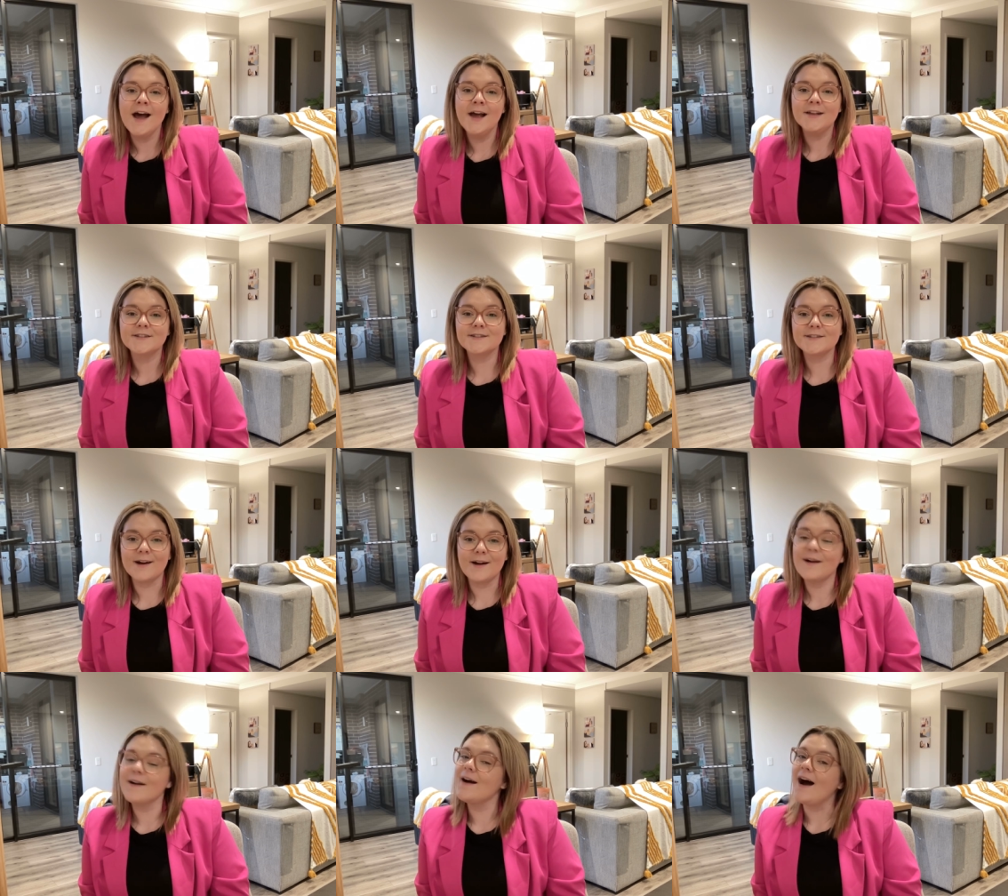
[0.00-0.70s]
So
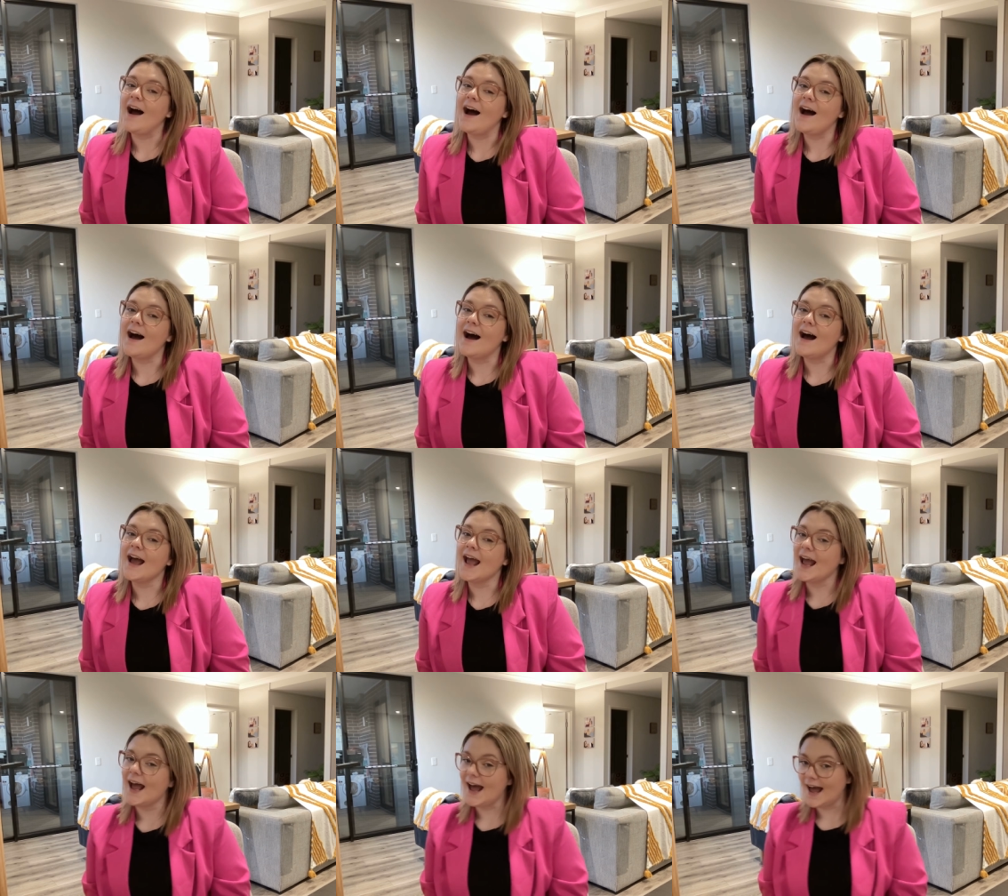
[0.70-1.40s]

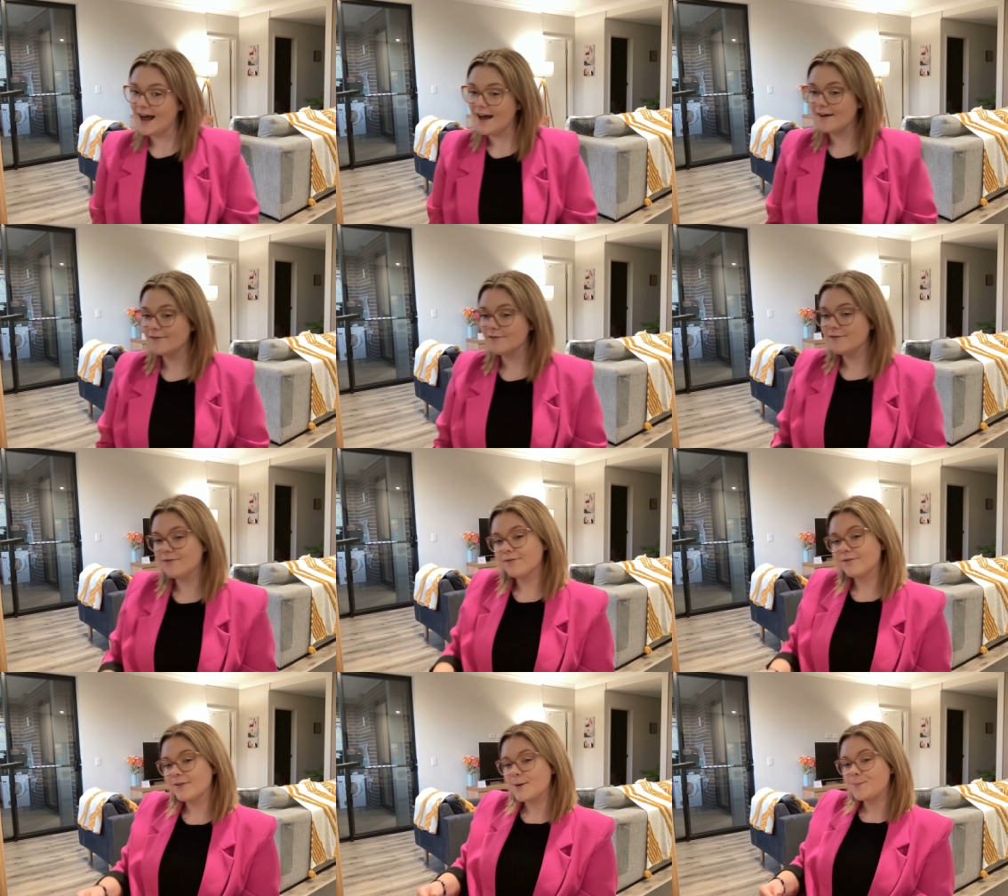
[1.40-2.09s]
I have
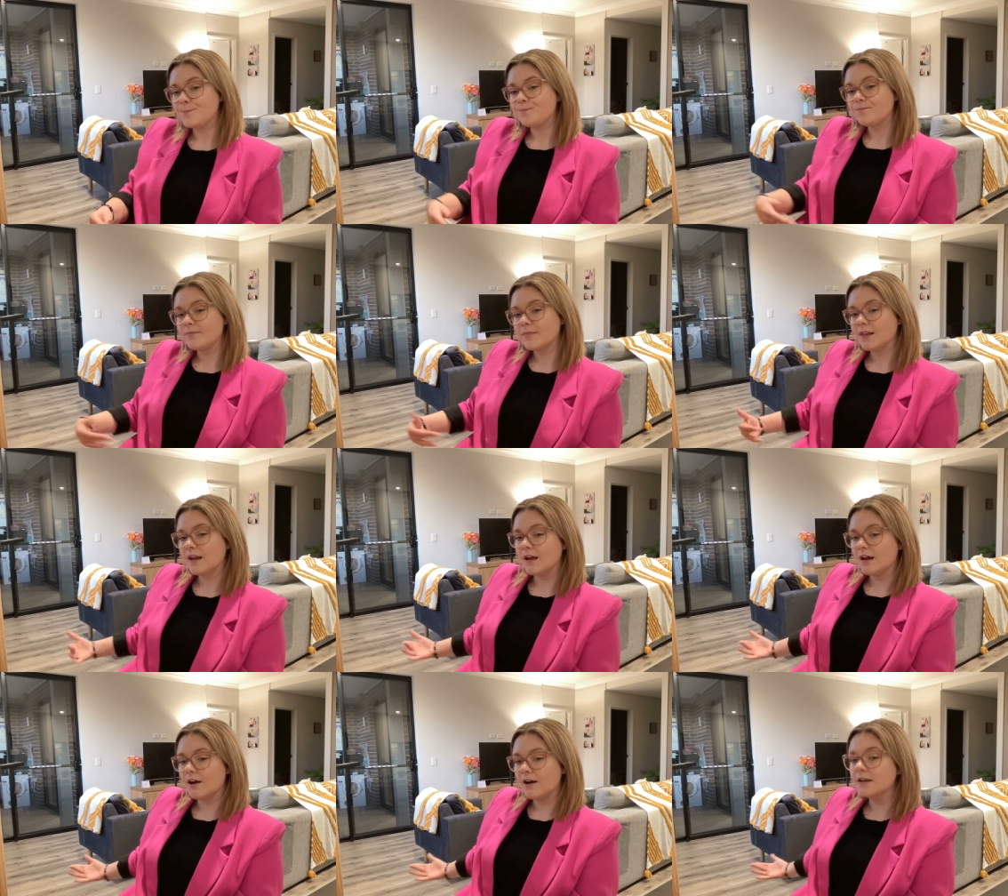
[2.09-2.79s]

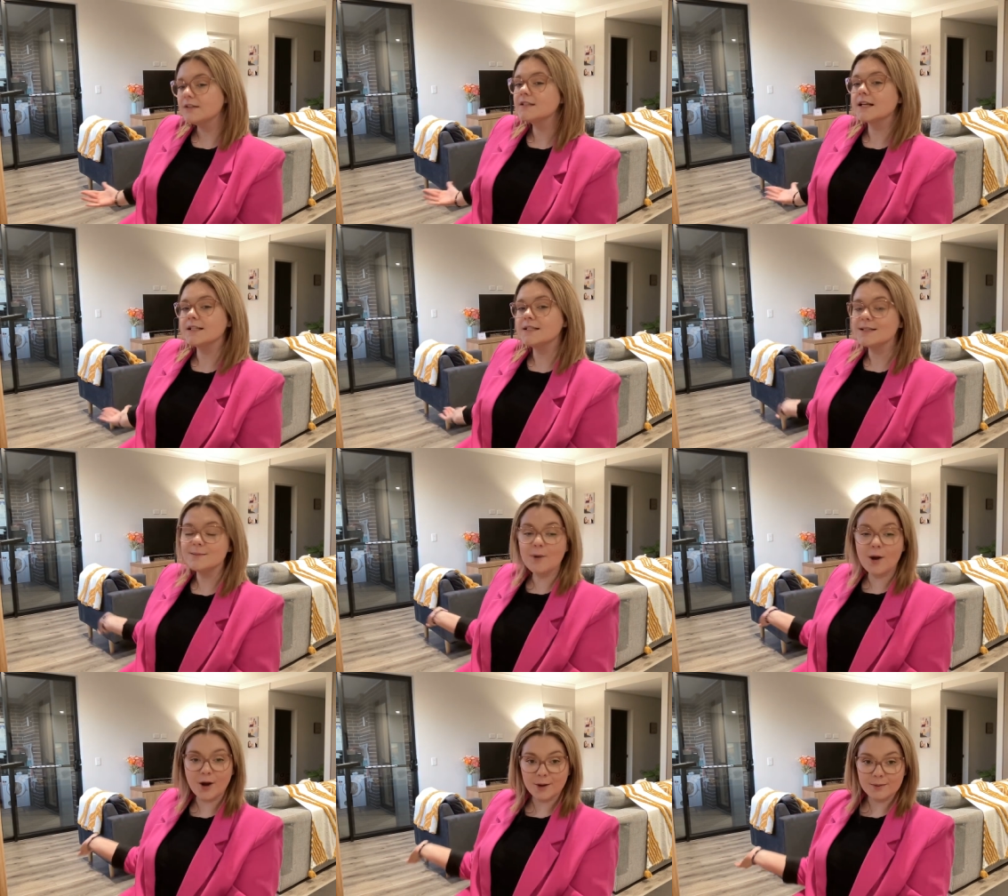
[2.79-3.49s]
done
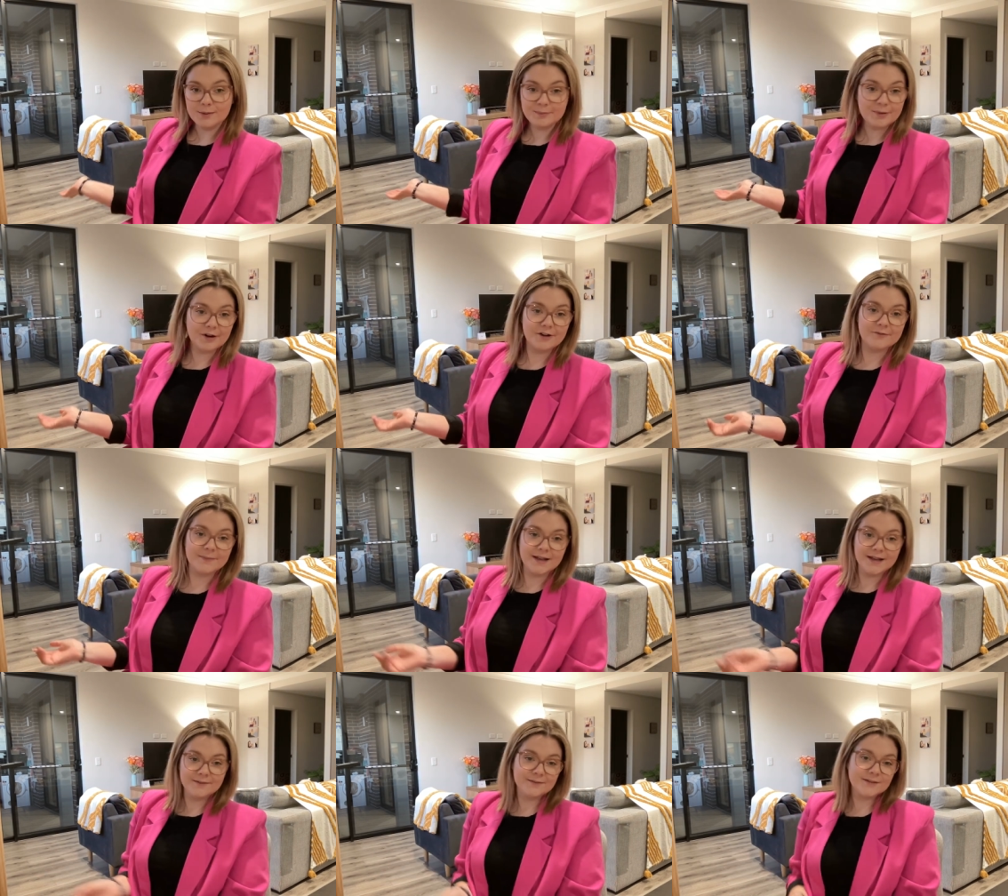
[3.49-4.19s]
some home
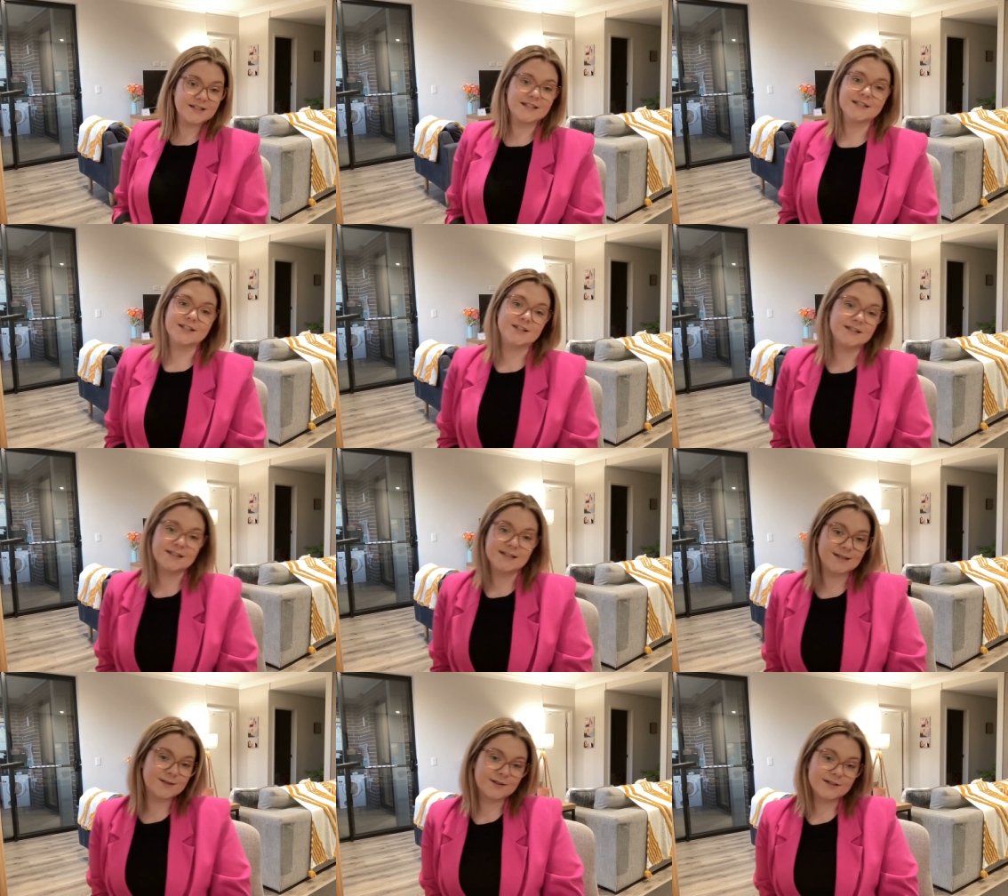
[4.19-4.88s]
improvement, which is
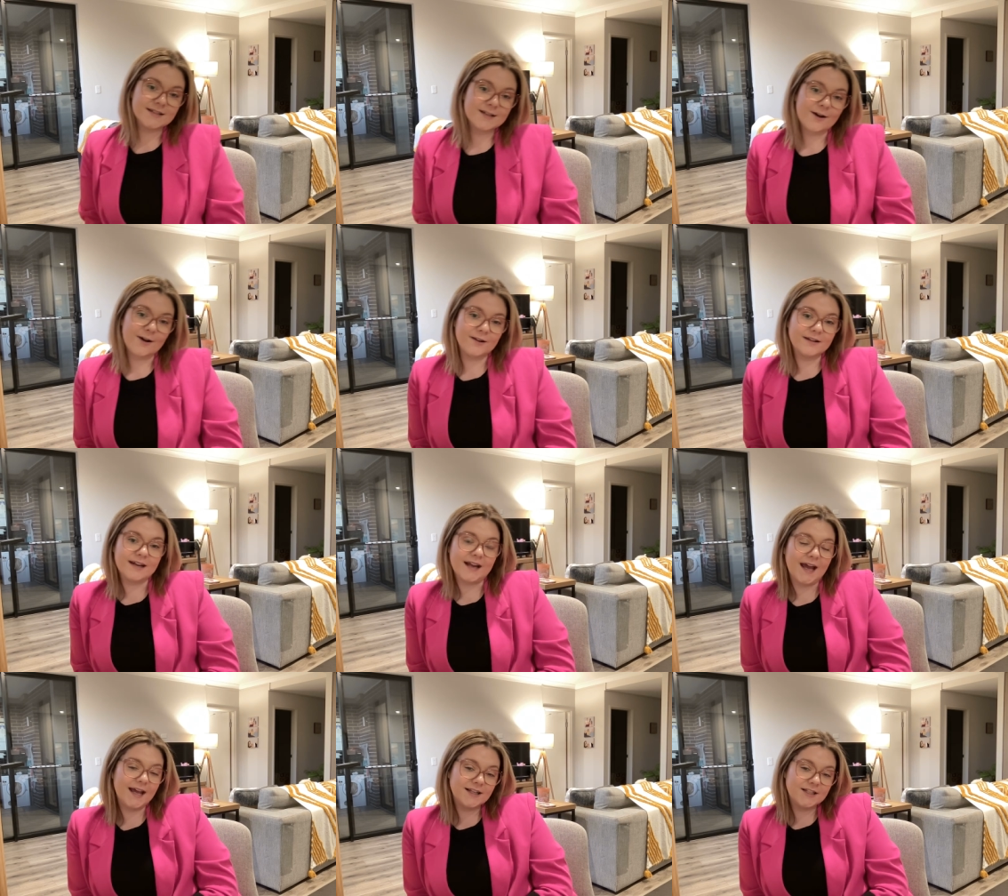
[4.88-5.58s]
just as good as a
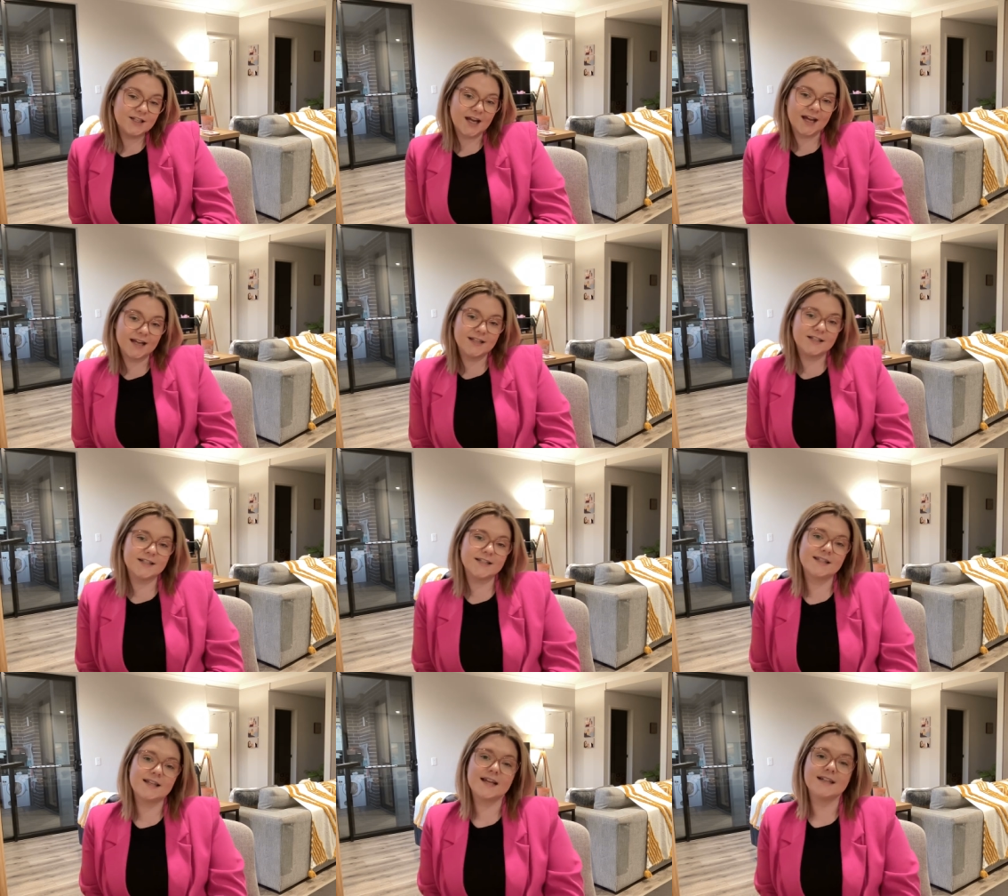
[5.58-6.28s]
holiday, change
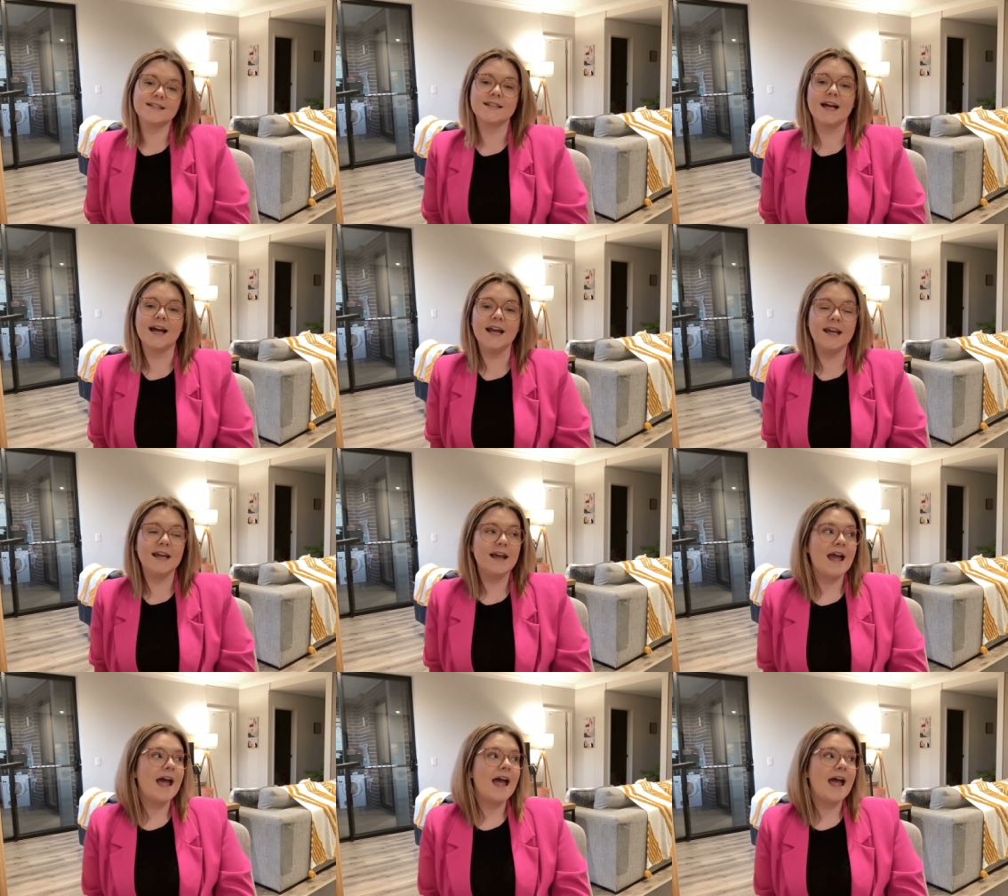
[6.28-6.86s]
as they say.